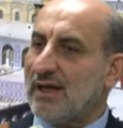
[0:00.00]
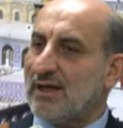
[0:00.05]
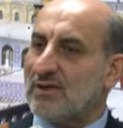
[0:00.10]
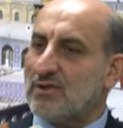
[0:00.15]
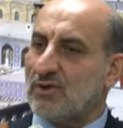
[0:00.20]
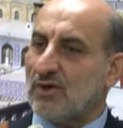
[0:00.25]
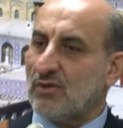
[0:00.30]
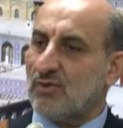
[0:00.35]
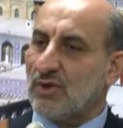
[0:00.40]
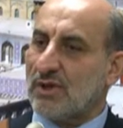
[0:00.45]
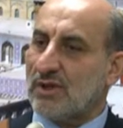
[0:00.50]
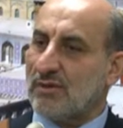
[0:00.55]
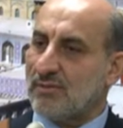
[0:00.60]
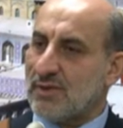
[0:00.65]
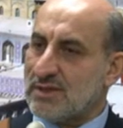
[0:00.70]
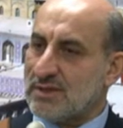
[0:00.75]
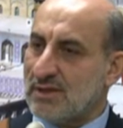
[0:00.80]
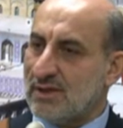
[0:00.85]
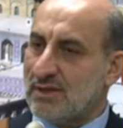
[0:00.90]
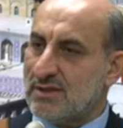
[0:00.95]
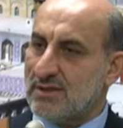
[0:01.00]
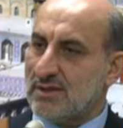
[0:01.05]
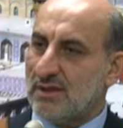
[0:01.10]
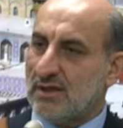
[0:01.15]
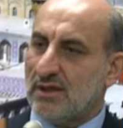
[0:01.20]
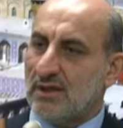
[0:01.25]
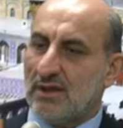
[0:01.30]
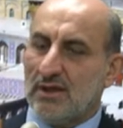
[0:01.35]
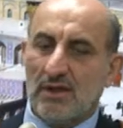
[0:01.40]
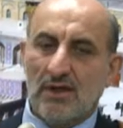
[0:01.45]
or with the muscles
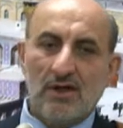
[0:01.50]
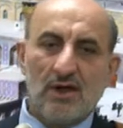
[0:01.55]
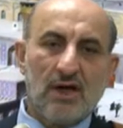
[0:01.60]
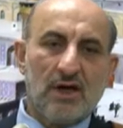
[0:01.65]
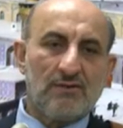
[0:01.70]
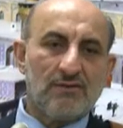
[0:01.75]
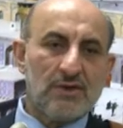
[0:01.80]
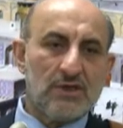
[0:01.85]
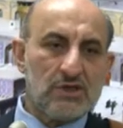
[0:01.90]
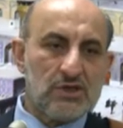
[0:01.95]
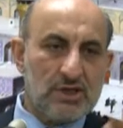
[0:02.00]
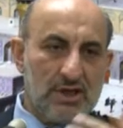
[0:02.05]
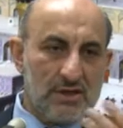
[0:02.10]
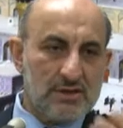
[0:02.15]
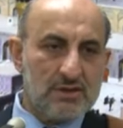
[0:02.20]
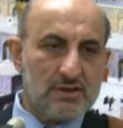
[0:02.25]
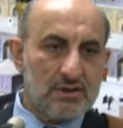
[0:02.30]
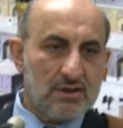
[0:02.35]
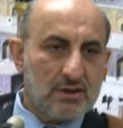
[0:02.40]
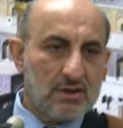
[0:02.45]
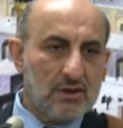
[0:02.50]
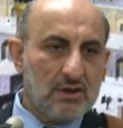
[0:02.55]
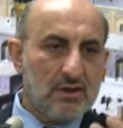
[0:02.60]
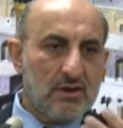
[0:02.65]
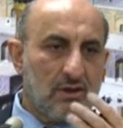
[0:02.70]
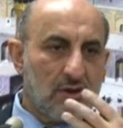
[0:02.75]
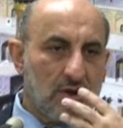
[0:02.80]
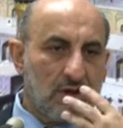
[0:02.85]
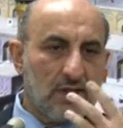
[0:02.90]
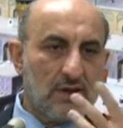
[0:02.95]
of the chest
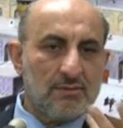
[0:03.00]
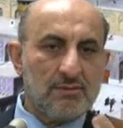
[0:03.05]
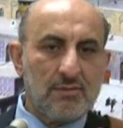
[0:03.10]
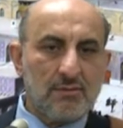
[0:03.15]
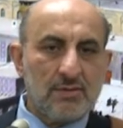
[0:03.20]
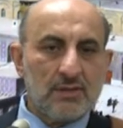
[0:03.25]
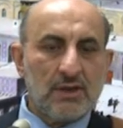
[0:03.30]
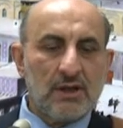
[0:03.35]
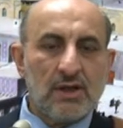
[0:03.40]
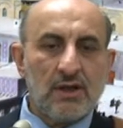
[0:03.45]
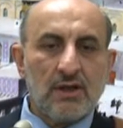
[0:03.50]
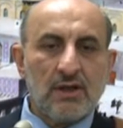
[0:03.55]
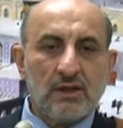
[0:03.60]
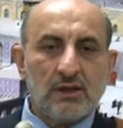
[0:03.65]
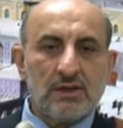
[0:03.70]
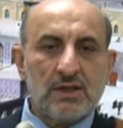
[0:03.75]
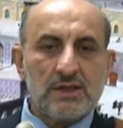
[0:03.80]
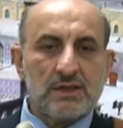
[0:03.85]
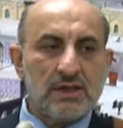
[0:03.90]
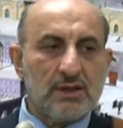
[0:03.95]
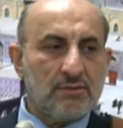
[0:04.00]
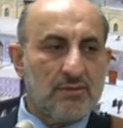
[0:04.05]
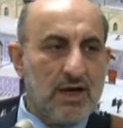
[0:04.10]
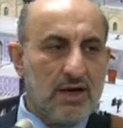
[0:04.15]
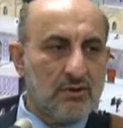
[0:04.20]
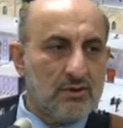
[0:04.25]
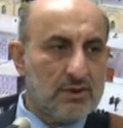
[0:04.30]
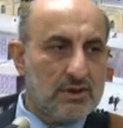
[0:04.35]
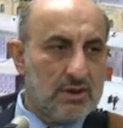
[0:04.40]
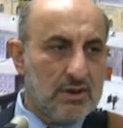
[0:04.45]
or the
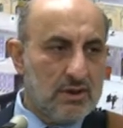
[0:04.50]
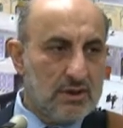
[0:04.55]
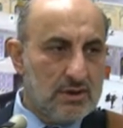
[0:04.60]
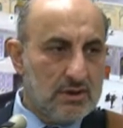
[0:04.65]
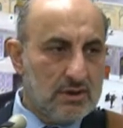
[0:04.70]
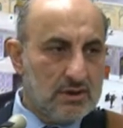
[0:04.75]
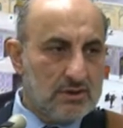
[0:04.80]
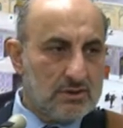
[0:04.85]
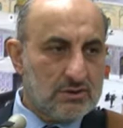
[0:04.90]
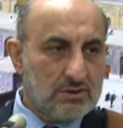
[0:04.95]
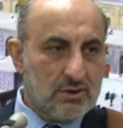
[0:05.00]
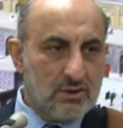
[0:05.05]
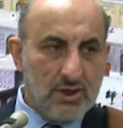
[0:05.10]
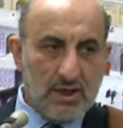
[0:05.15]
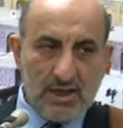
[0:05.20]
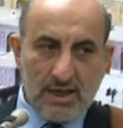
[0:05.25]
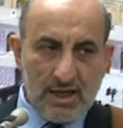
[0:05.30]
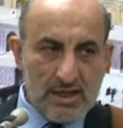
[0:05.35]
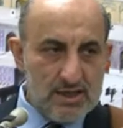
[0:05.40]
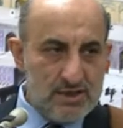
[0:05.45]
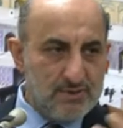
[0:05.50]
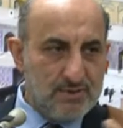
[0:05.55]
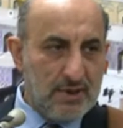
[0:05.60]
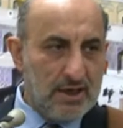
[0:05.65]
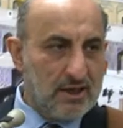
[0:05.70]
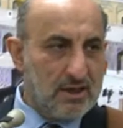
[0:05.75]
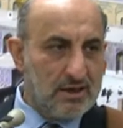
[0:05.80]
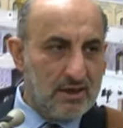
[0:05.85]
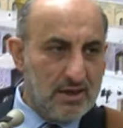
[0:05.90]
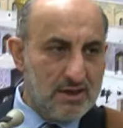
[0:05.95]
mouth. So he can
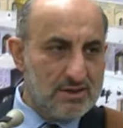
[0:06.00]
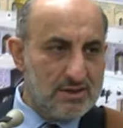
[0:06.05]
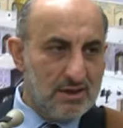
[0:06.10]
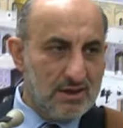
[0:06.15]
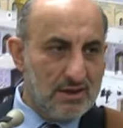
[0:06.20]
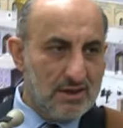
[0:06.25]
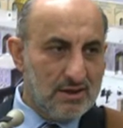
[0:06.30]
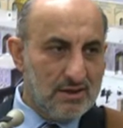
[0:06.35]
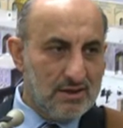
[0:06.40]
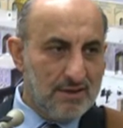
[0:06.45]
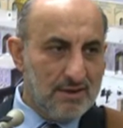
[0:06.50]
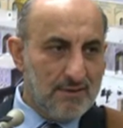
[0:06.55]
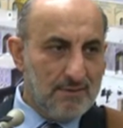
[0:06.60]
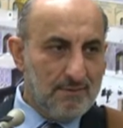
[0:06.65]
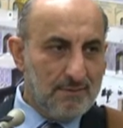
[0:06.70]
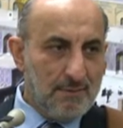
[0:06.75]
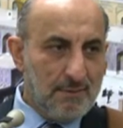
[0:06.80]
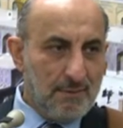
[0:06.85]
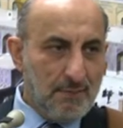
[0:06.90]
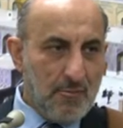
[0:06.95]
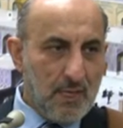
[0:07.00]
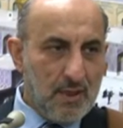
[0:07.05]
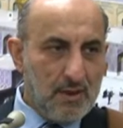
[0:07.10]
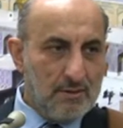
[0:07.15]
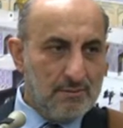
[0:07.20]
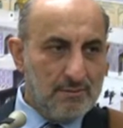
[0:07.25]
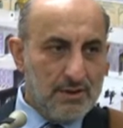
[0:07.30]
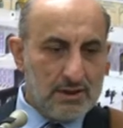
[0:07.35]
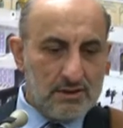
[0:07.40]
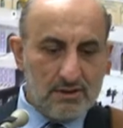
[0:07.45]
speak easily.
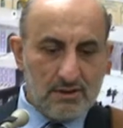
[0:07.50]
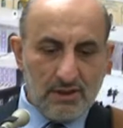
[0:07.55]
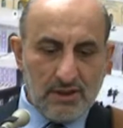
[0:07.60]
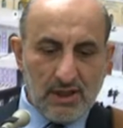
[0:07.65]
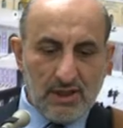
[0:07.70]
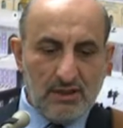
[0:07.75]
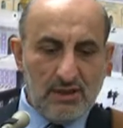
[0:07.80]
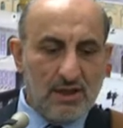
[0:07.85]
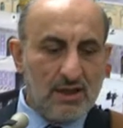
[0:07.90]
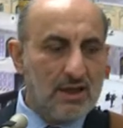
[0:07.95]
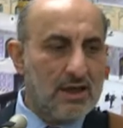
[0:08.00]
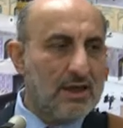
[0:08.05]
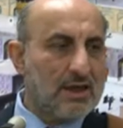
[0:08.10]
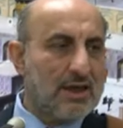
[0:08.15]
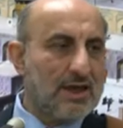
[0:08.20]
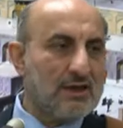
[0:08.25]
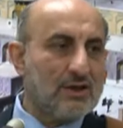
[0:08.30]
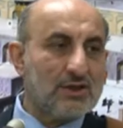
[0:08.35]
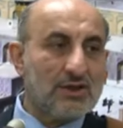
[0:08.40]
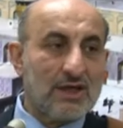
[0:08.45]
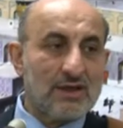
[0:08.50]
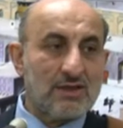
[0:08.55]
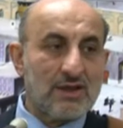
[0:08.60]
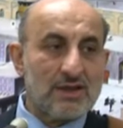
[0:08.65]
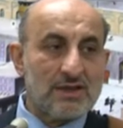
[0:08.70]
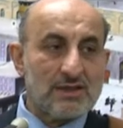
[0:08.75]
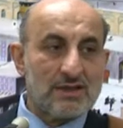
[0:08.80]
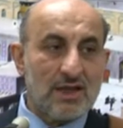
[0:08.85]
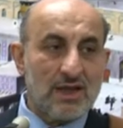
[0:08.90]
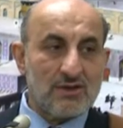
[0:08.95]
But reading, he cannot
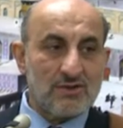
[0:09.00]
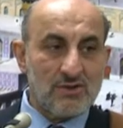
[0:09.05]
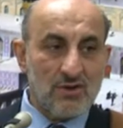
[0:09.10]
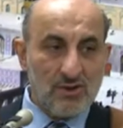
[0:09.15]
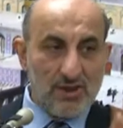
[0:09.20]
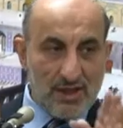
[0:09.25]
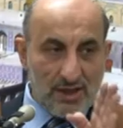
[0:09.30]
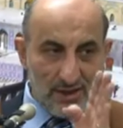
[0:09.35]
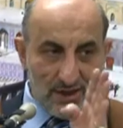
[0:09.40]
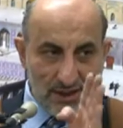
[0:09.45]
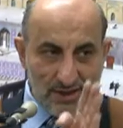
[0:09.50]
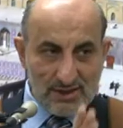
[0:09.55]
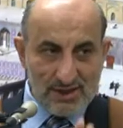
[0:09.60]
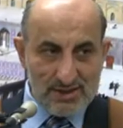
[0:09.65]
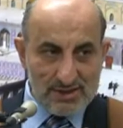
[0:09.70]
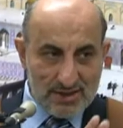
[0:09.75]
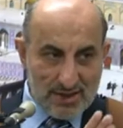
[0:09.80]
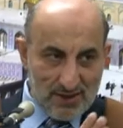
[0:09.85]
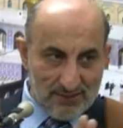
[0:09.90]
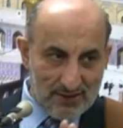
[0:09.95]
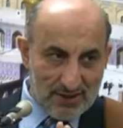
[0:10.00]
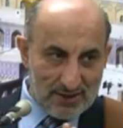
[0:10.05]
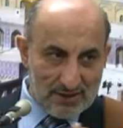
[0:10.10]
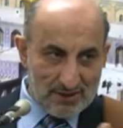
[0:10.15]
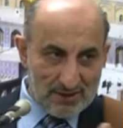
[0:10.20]
understand. So then they discovered